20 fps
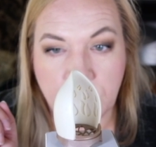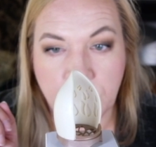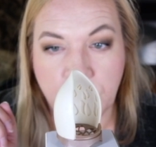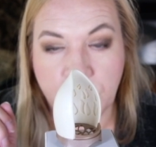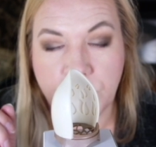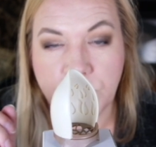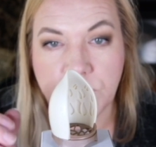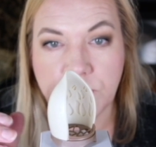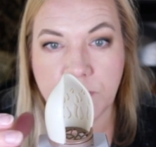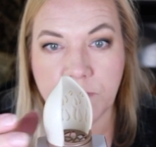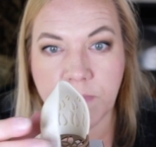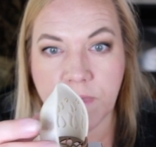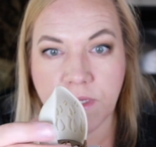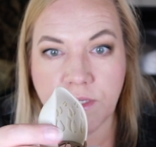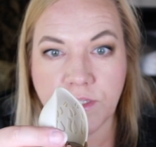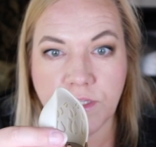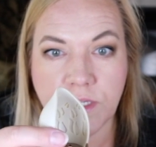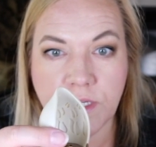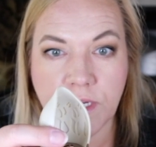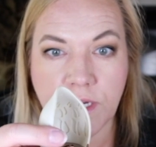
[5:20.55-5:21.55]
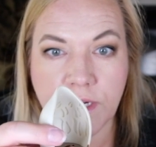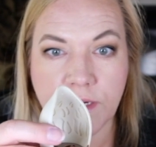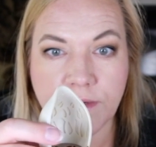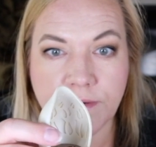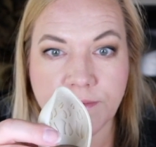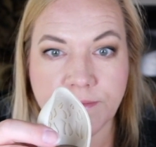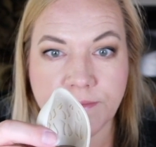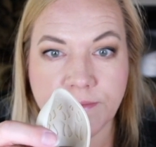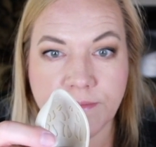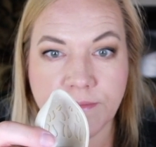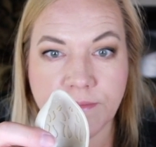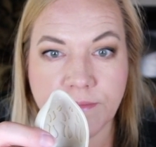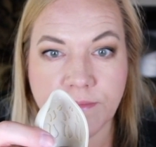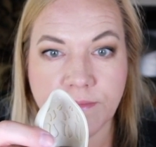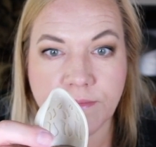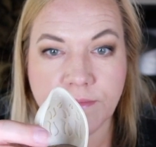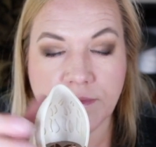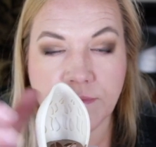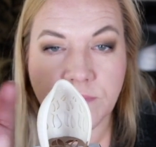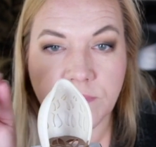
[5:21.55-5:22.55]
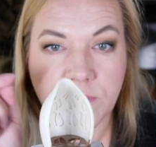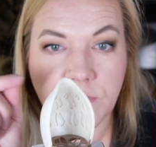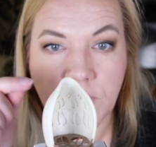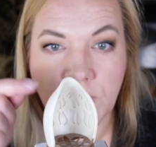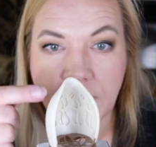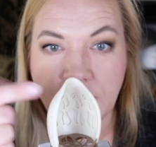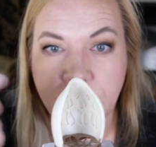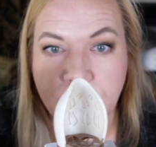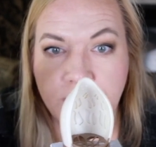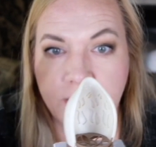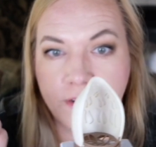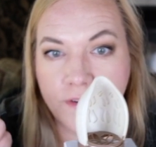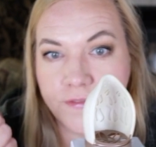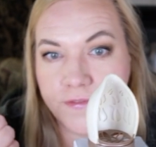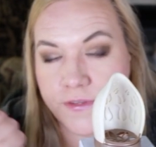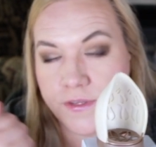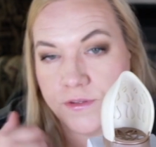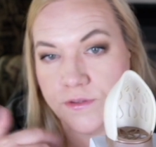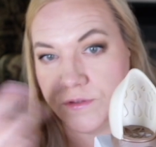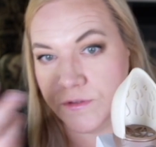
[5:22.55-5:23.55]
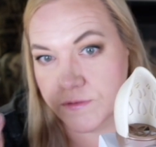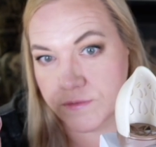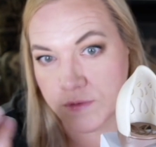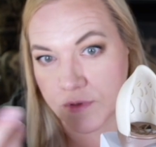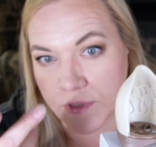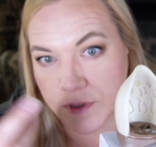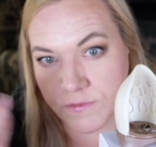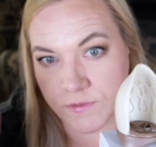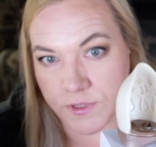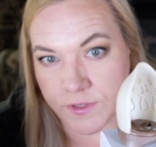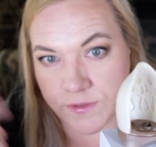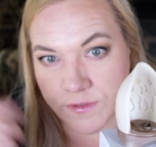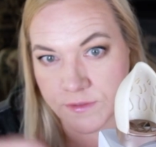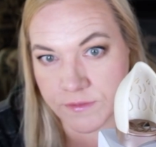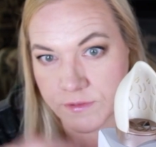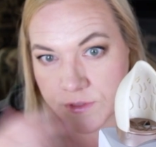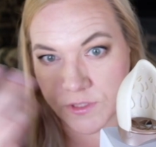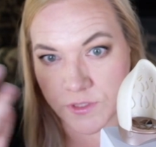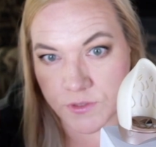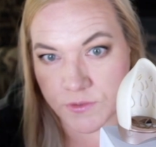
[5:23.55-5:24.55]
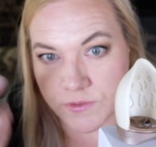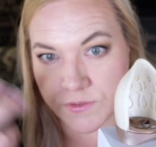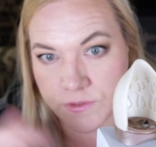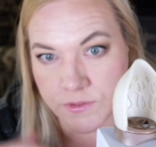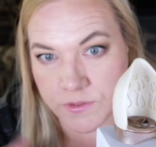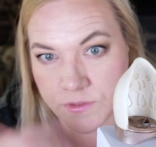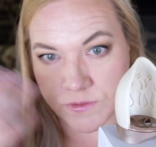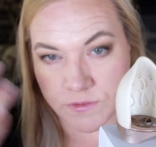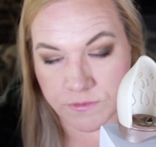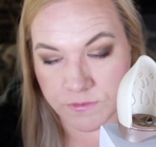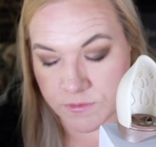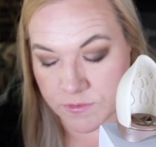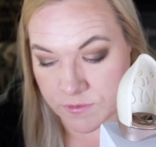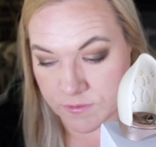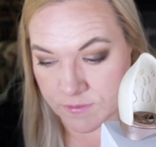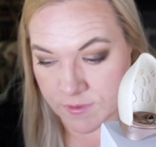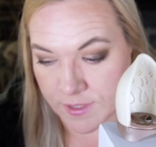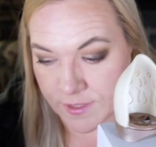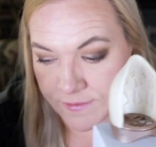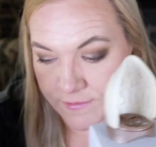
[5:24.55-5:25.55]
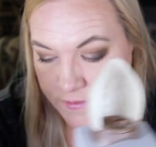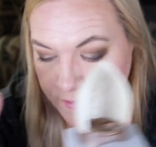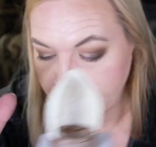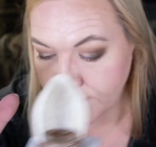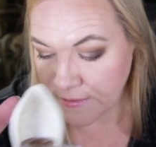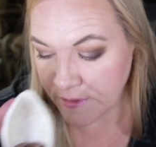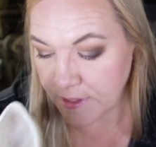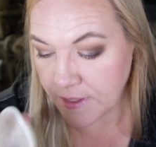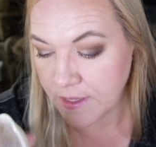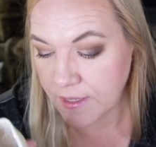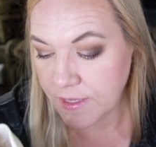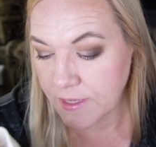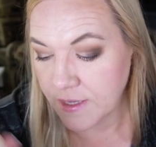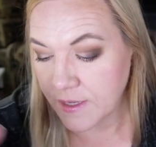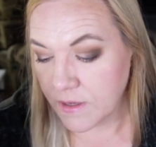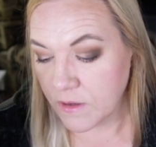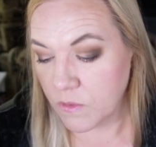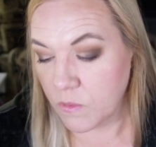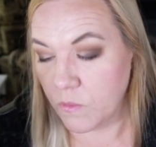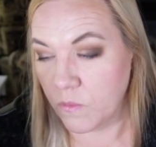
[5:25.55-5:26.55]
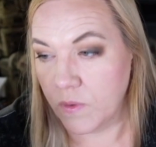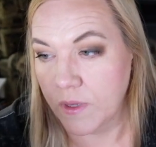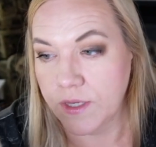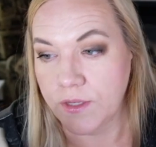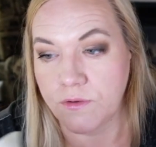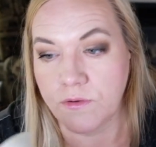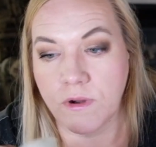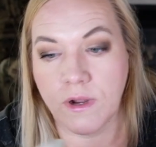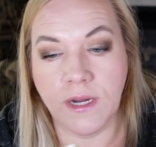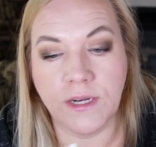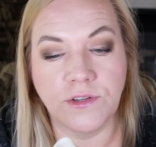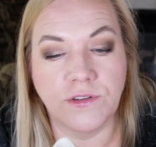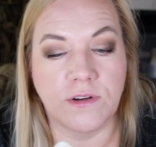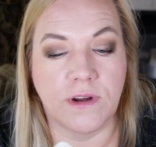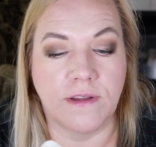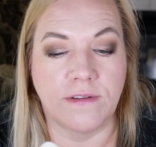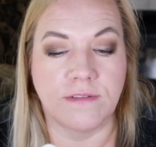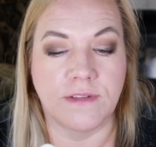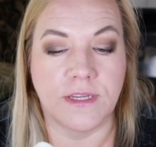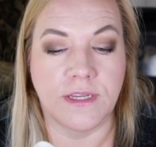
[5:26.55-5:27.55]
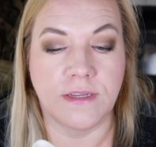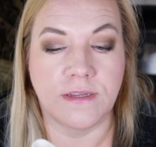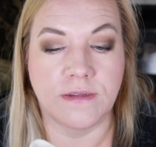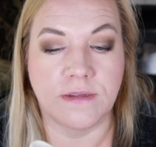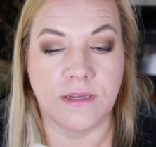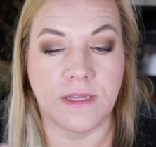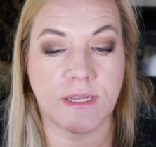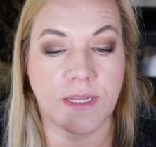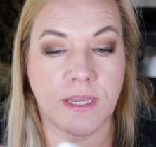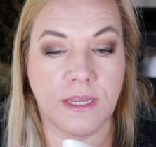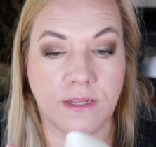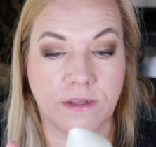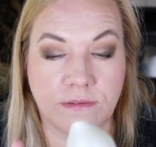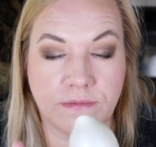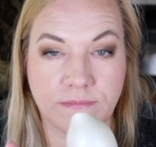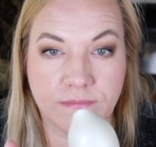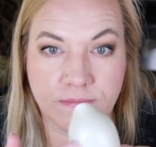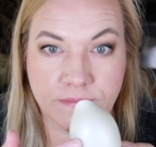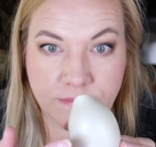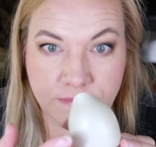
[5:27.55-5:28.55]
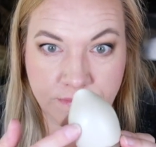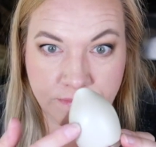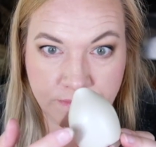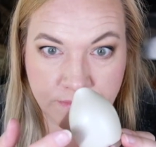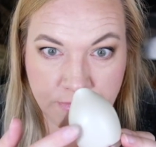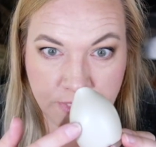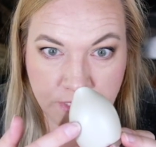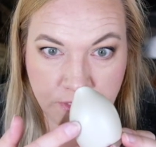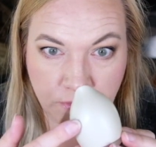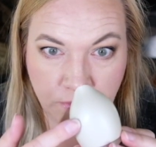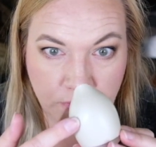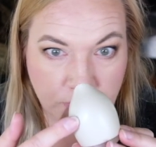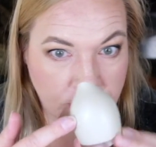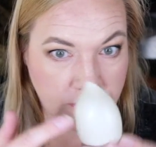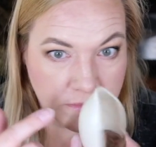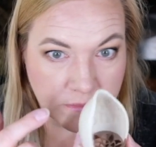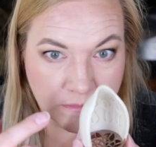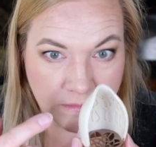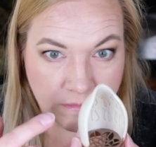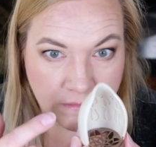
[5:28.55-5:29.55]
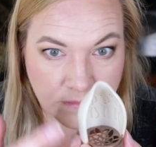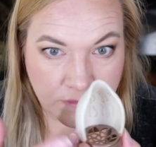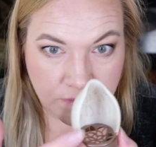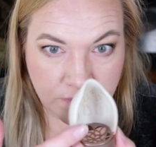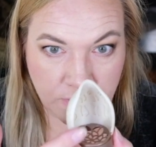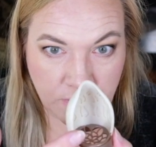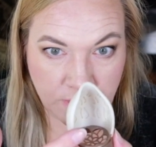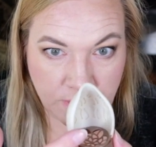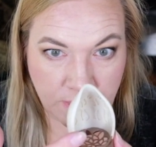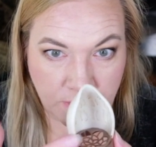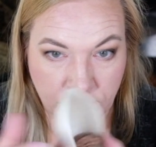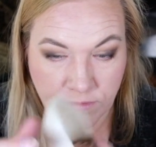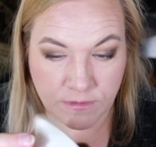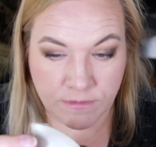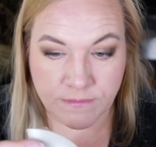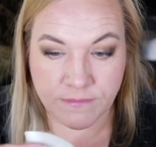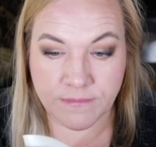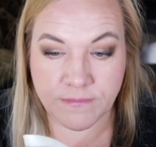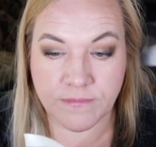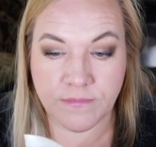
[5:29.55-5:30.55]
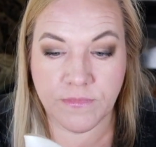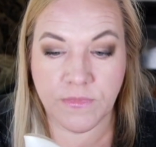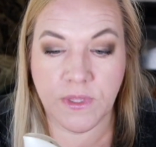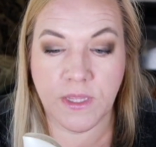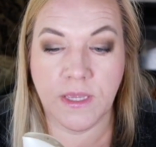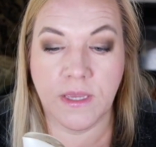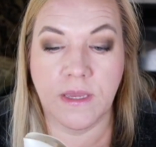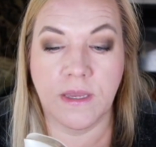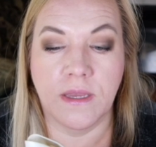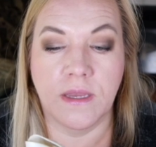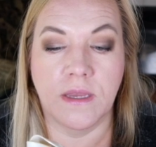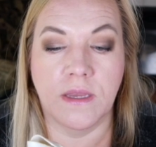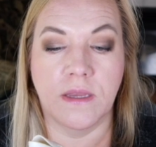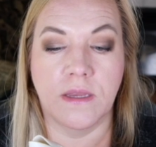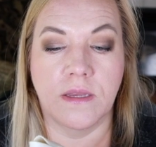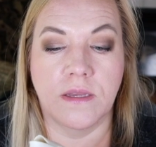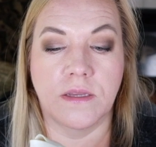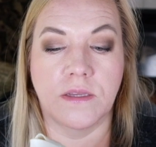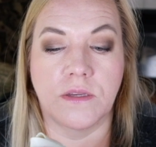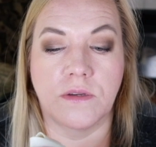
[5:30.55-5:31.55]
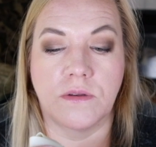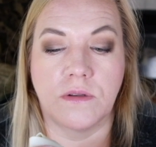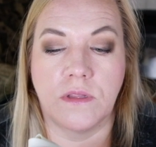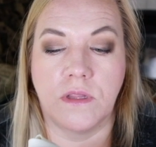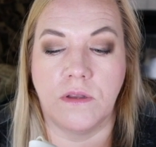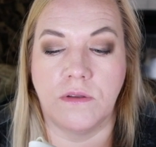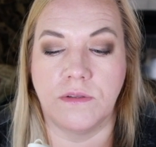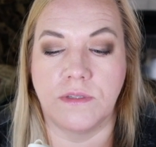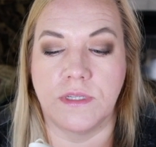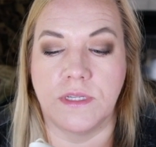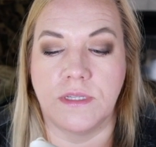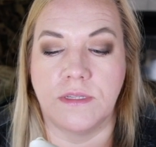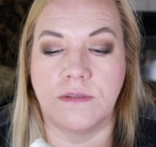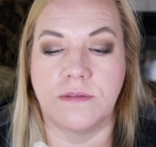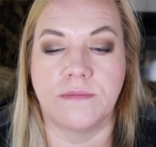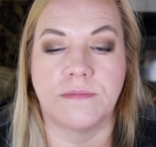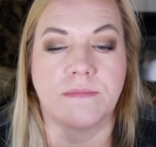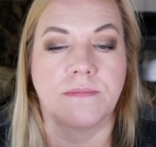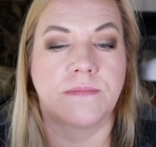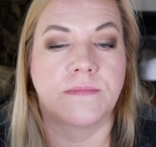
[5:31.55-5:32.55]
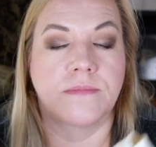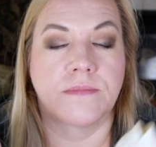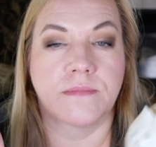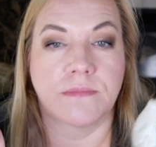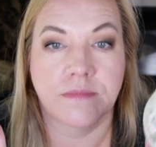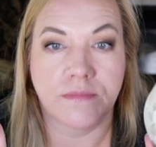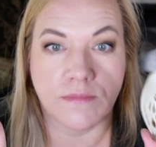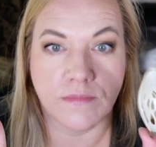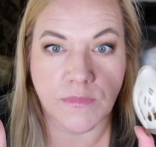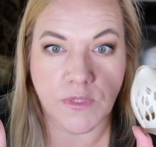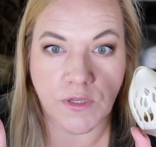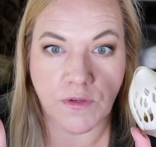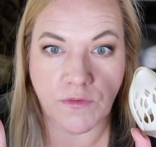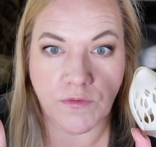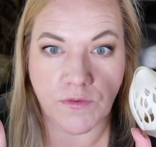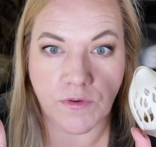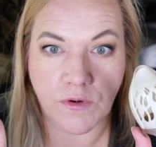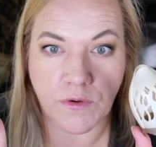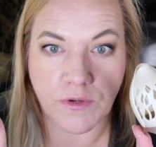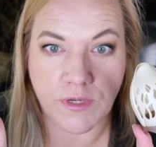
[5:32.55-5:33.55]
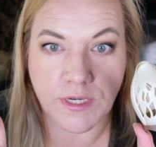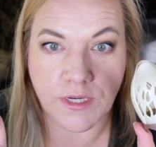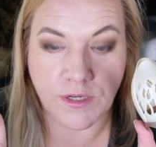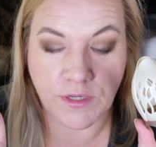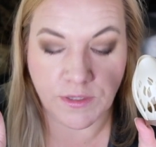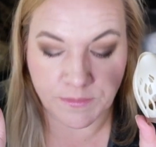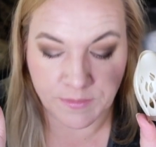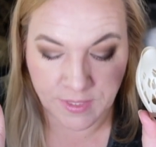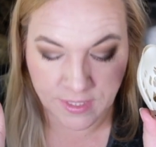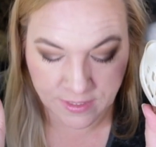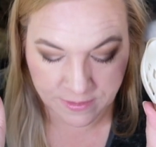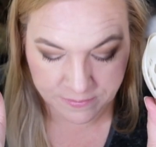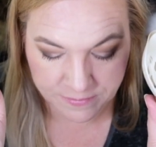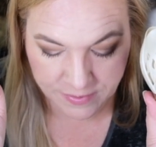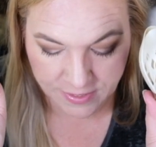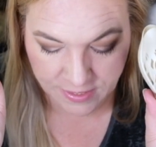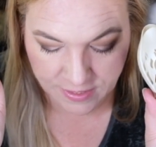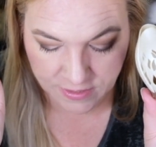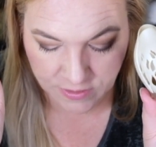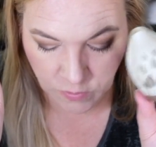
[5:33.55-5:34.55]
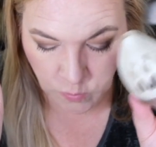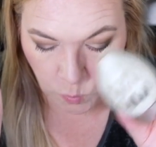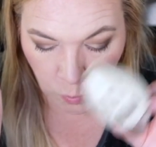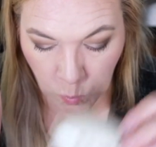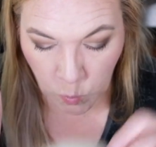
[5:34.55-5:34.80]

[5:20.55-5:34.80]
Put your sponge in there, and it's there for you to work with, to use, to do whatever. When you are traveling, and again, this one, not that one. You close it, you throw it in your makeup bag,